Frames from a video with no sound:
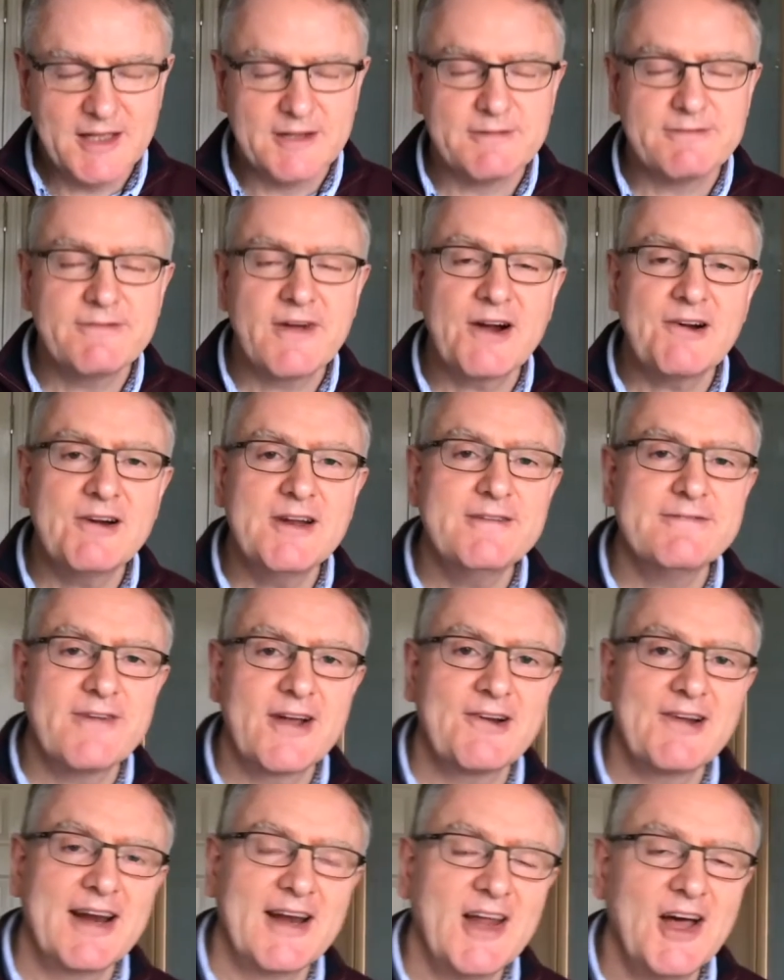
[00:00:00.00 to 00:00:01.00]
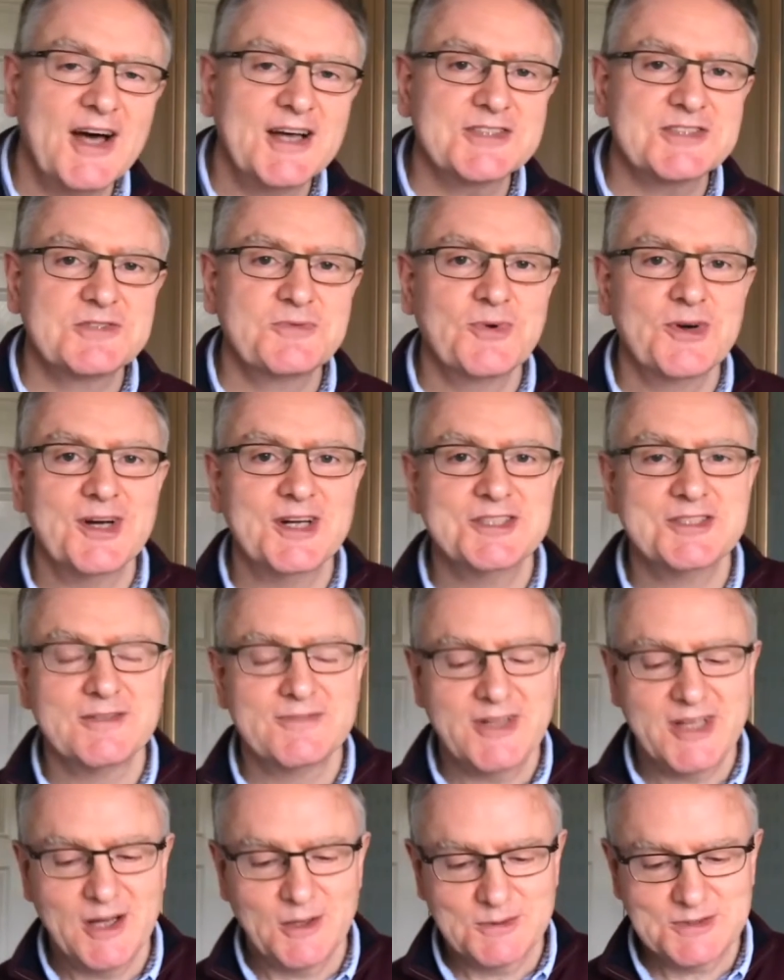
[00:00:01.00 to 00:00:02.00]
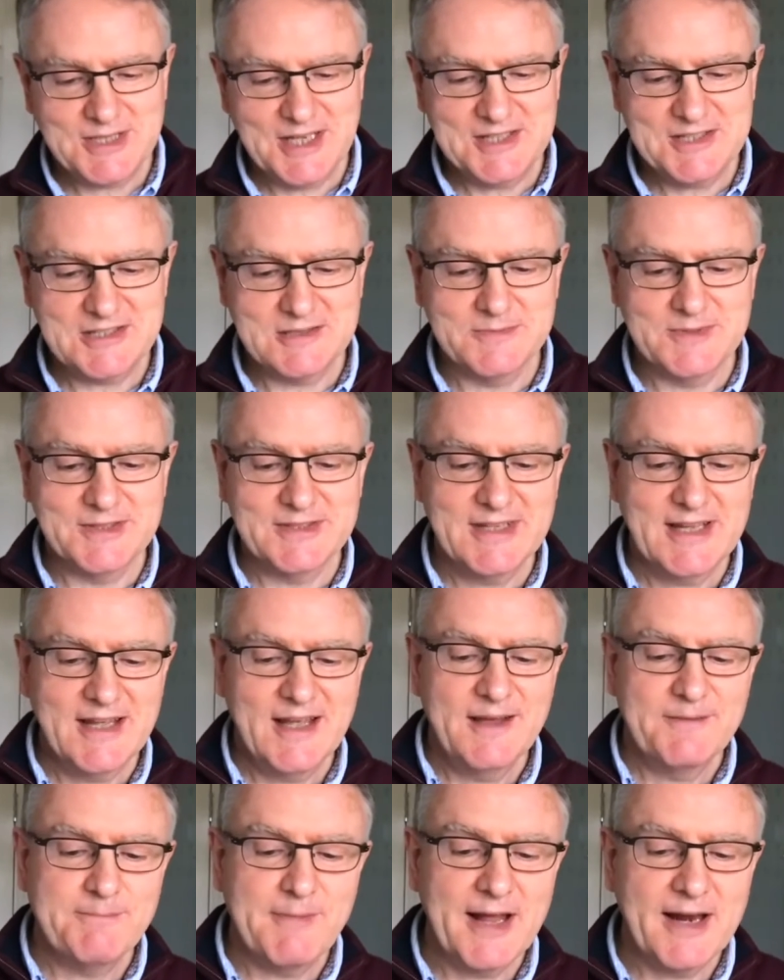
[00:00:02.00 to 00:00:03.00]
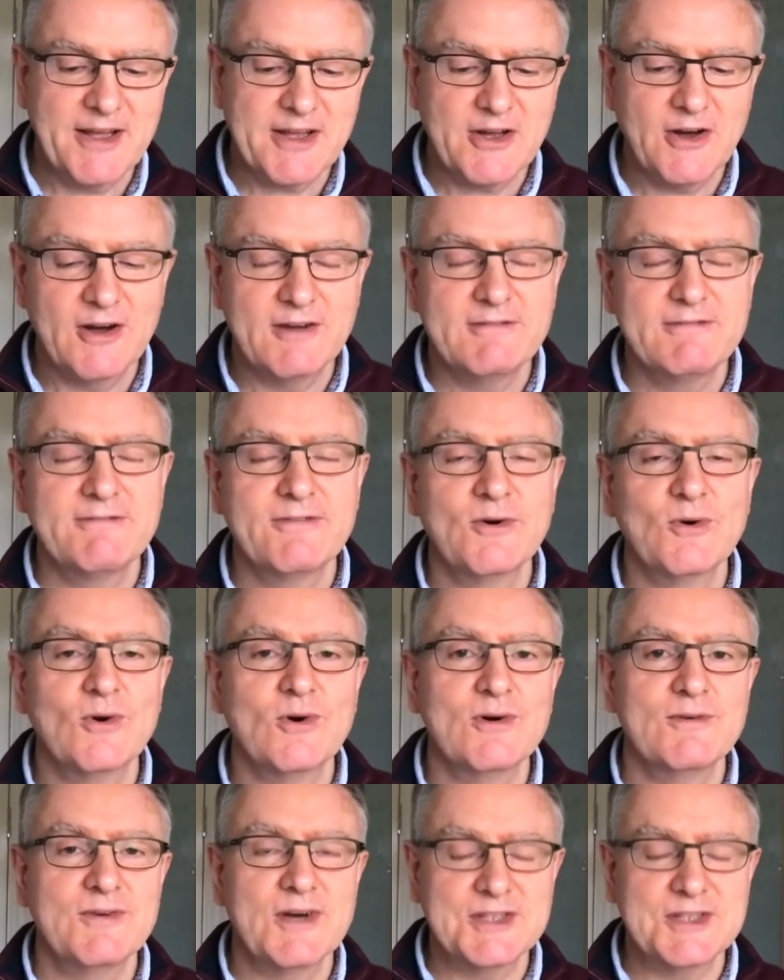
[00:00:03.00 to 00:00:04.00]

The very, very last words of the Old Testament, Malachi 4,